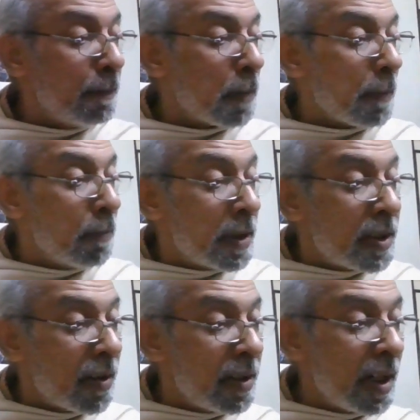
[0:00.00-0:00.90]

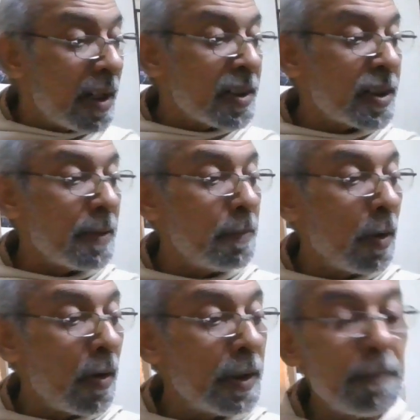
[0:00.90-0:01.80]
brahmacharya ashram
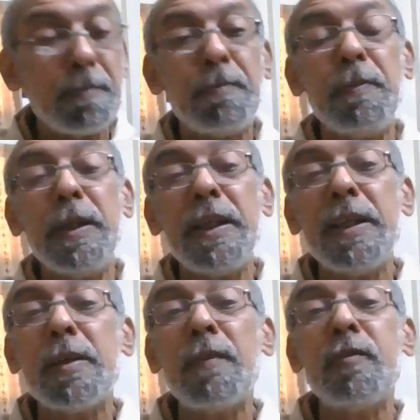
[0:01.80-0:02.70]
or the
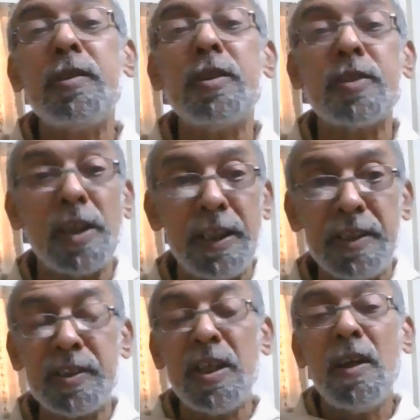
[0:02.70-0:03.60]
period of
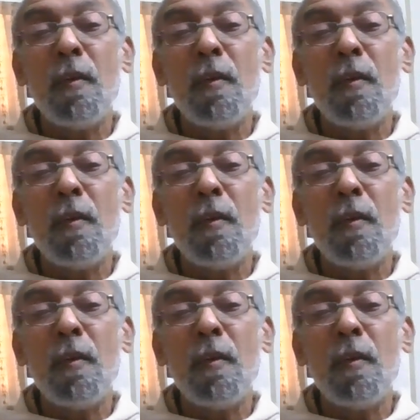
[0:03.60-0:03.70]
tutelage.